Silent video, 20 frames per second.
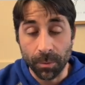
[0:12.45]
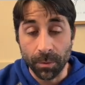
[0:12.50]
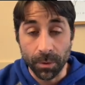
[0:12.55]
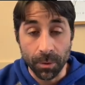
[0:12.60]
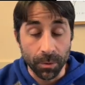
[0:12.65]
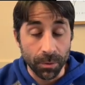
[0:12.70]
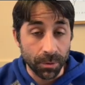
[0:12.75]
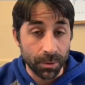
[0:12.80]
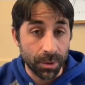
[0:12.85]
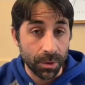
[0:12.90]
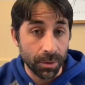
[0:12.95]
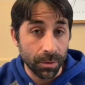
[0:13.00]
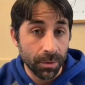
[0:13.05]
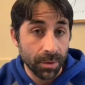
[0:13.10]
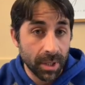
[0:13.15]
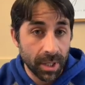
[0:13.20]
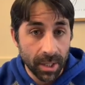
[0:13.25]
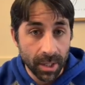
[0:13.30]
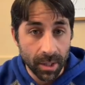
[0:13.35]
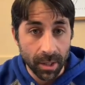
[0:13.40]
You do
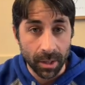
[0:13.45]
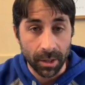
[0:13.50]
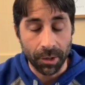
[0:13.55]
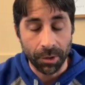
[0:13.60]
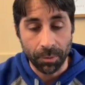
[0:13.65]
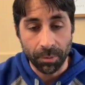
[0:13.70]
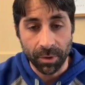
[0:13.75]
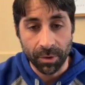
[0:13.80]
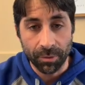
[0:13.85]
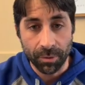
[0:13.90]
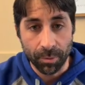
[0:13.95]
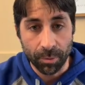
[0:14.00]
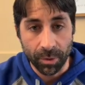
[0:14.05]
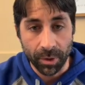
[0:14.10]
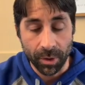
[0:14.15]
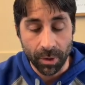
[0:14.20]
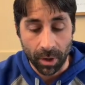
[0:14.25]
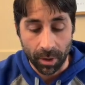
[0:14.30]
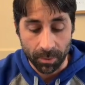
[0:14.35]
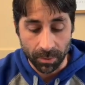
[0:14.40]
need a little bit of a
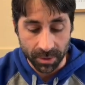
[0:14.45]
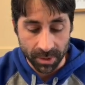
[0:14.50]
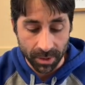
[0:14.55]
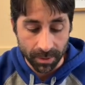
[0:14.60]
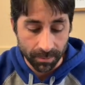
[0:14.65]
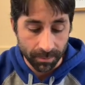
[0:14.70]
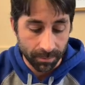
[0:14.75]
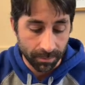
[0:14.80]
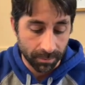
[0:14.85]
prerequisite.